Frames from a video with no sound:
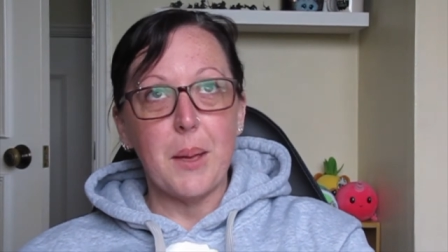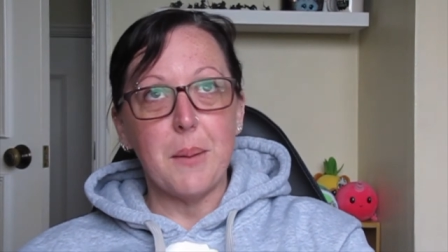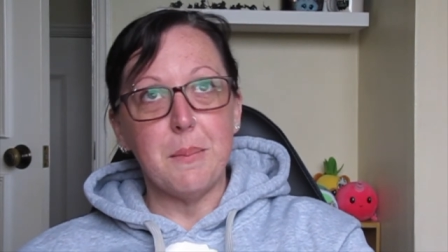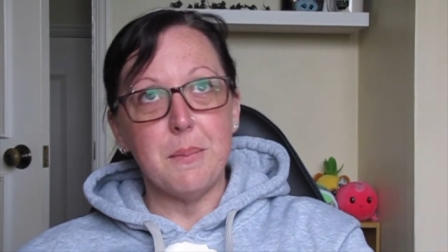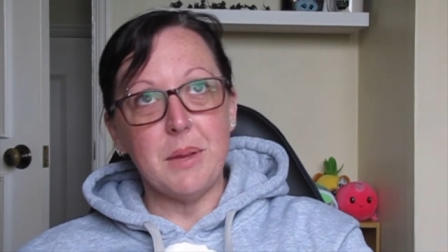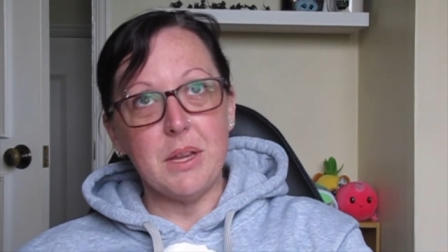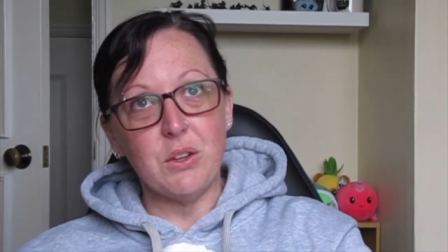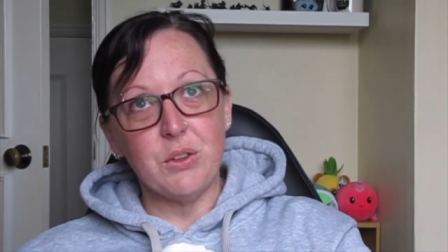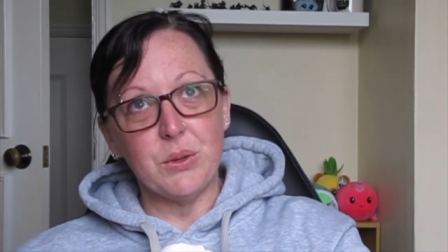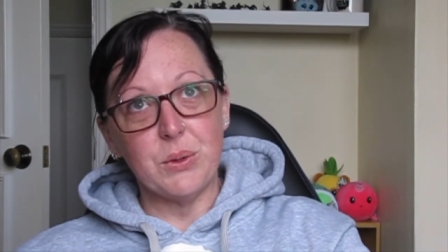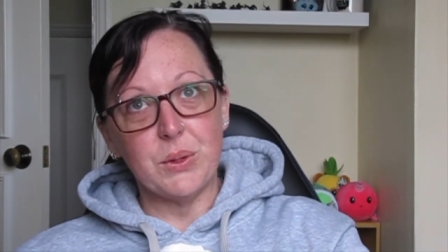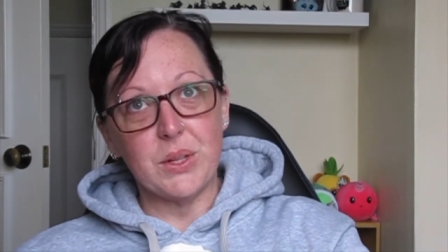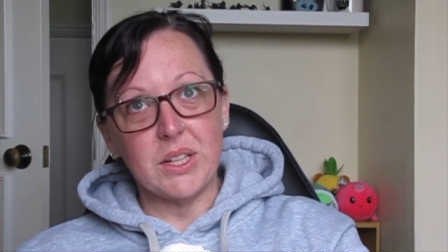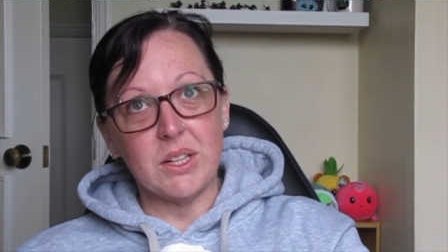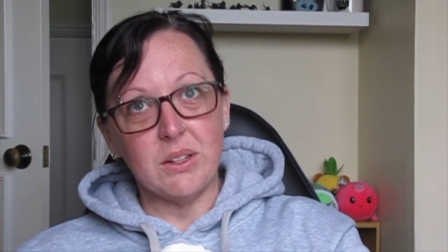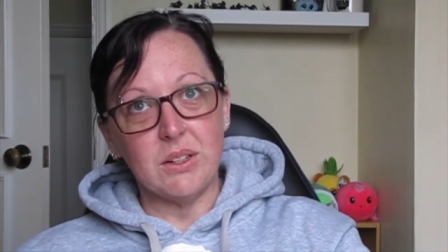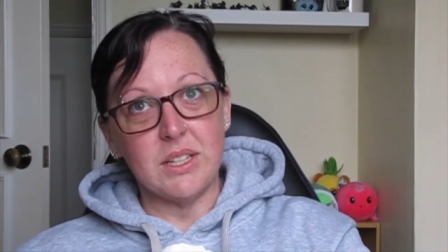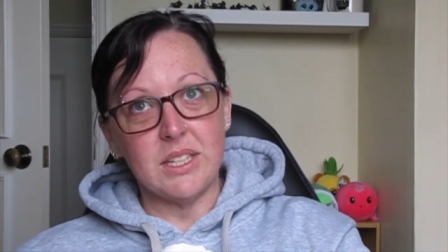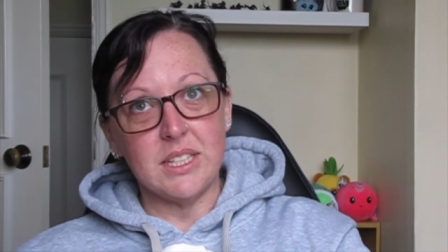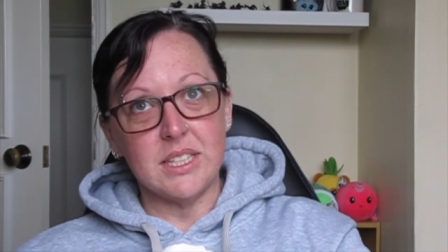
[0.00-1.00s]
mental
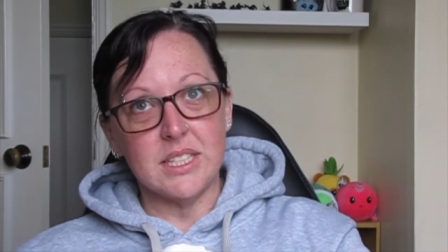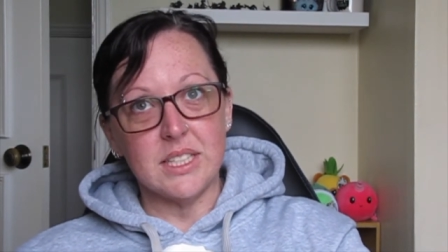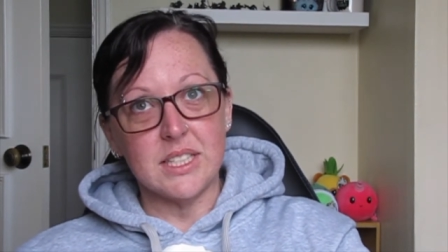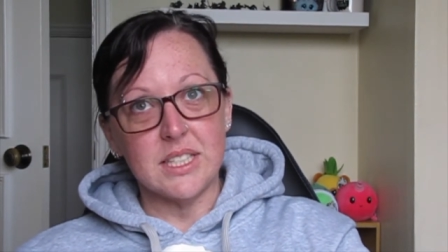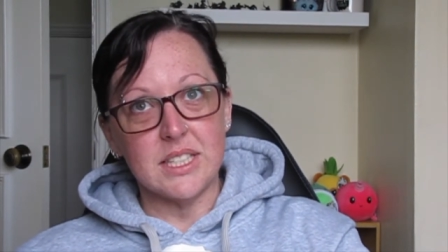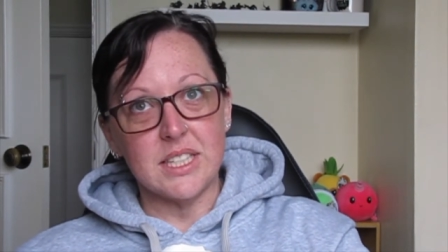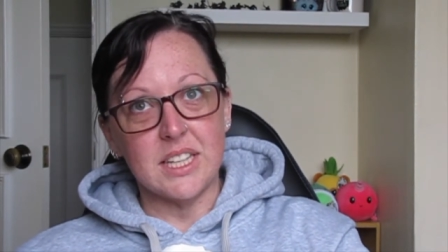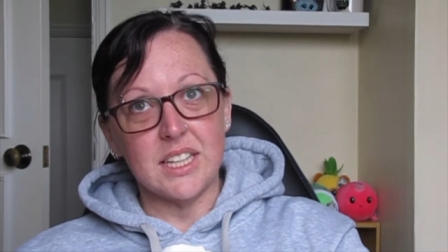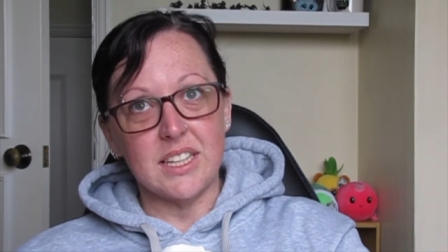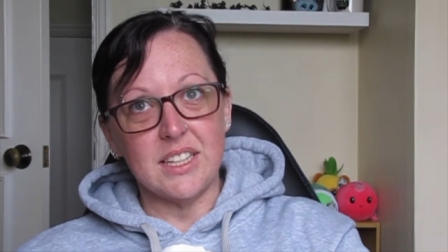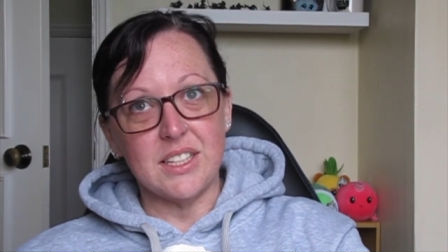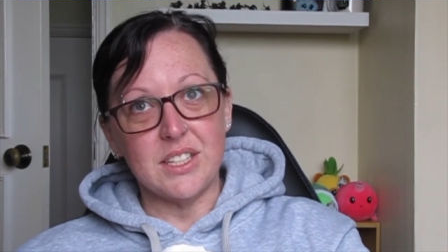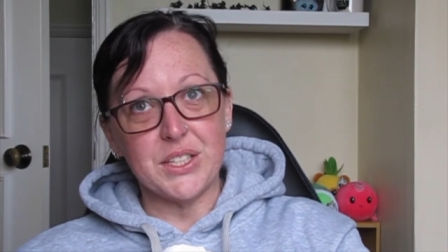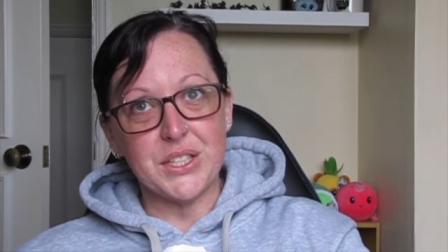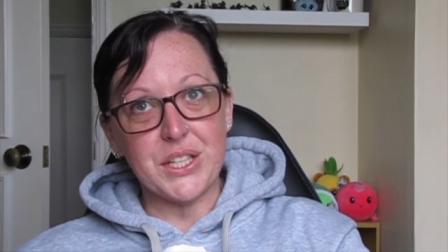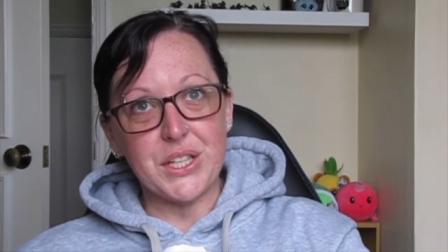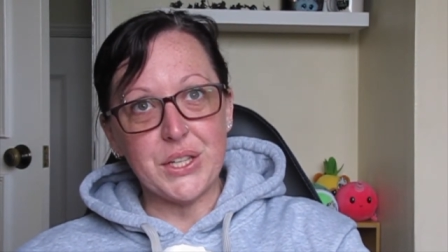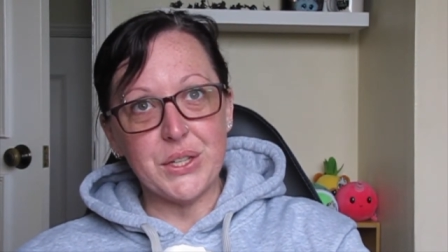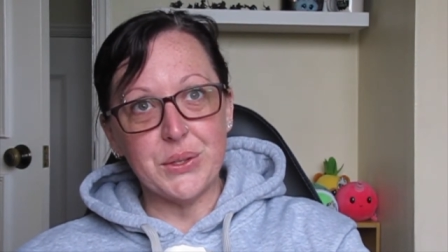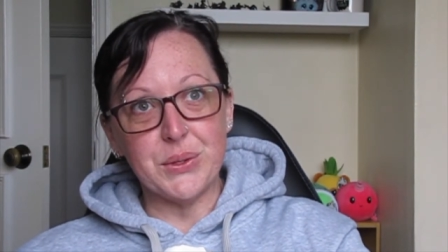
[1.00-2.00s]
illness
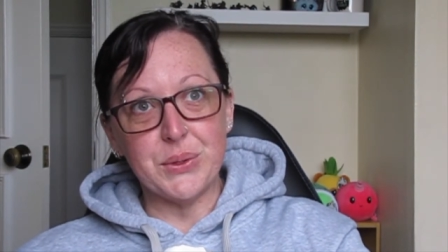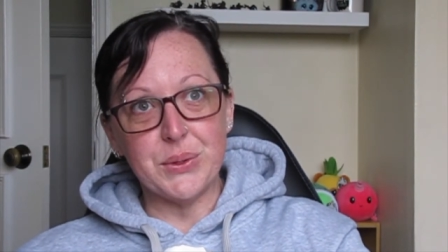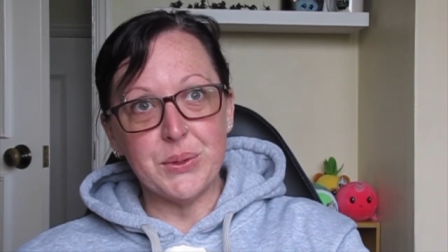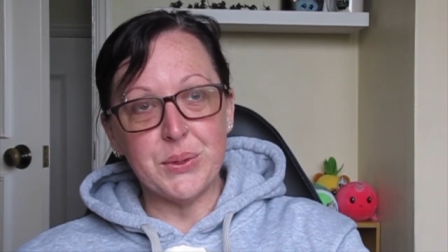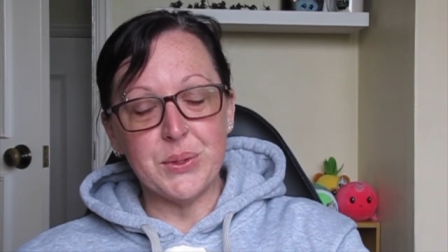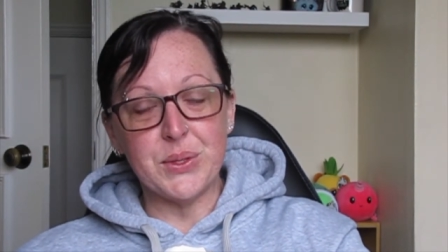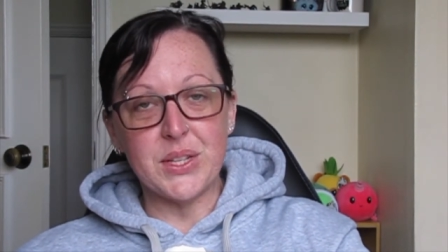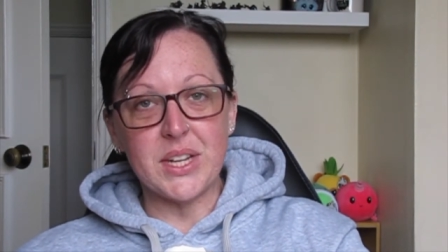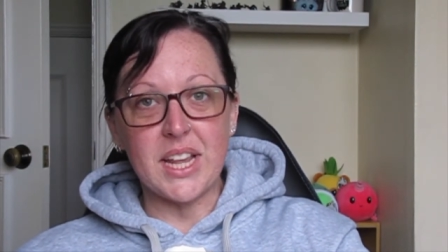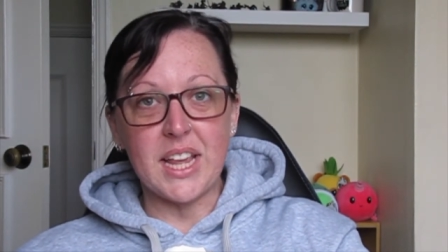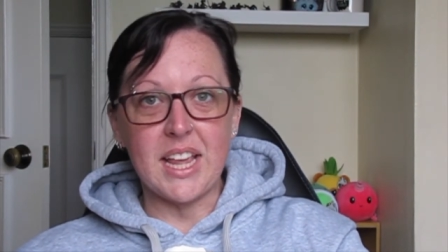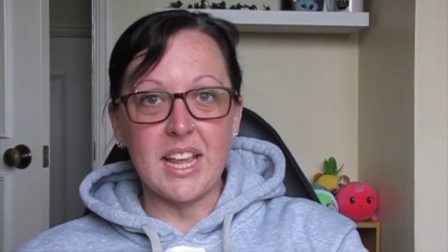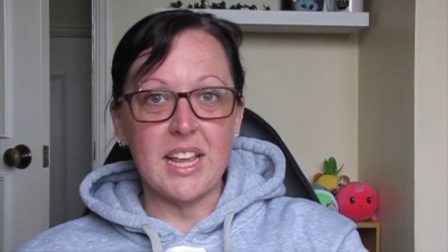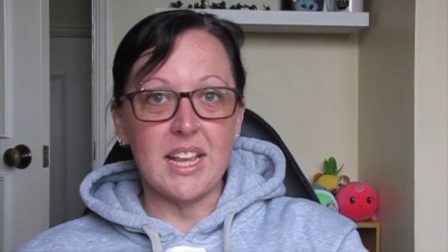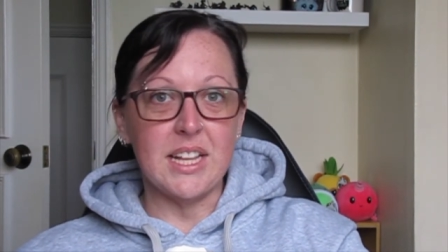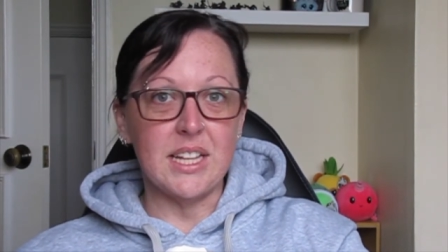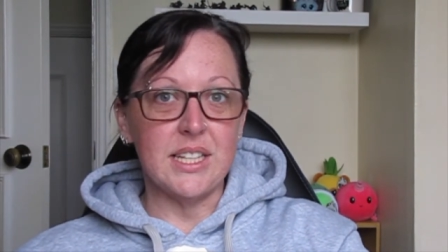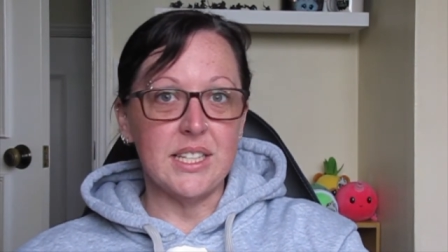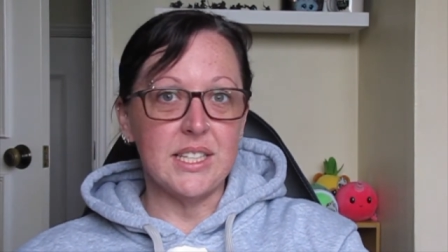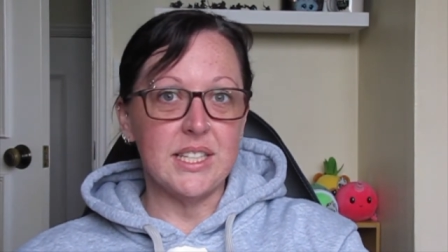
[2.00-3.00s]
is used
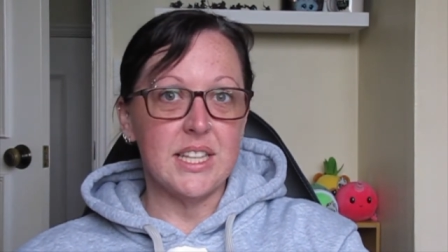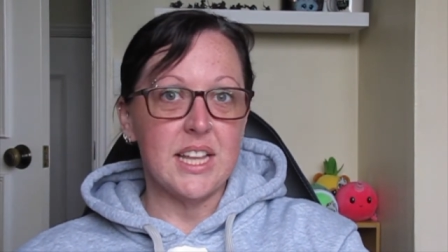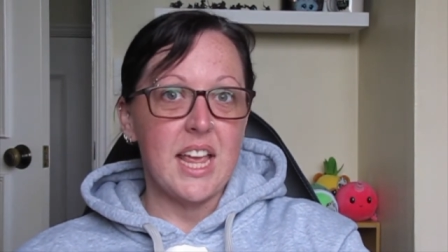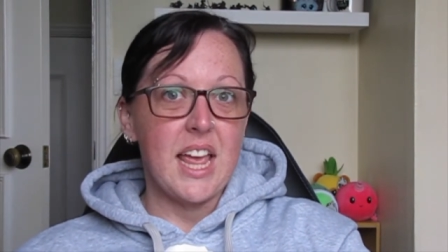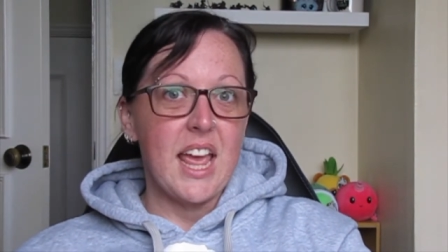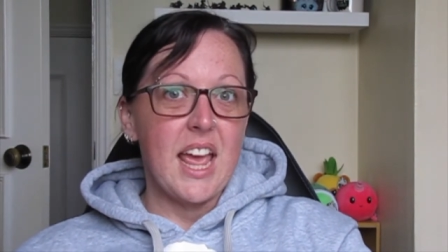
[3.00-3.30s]
as